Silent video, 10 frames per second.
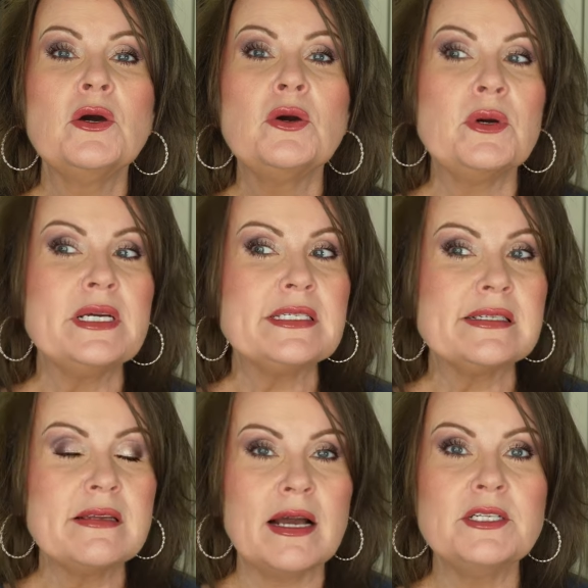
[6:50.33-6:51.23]
who is
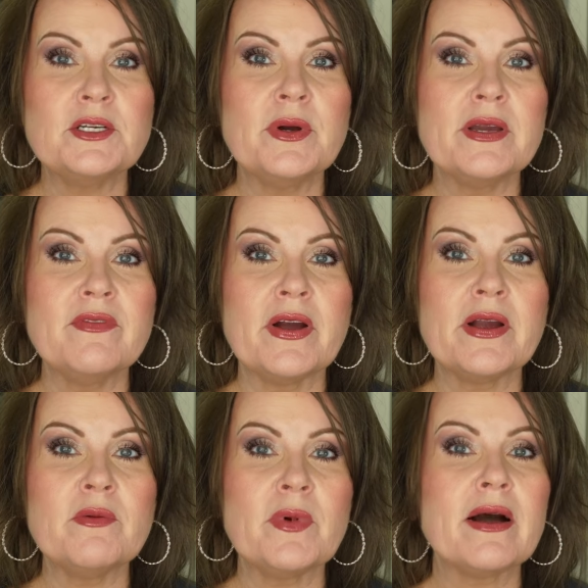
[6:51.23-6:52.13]
not doing
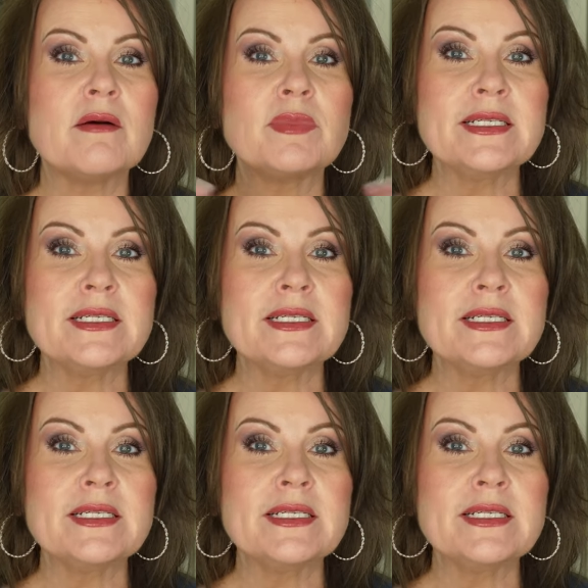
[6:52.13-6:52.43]
very well.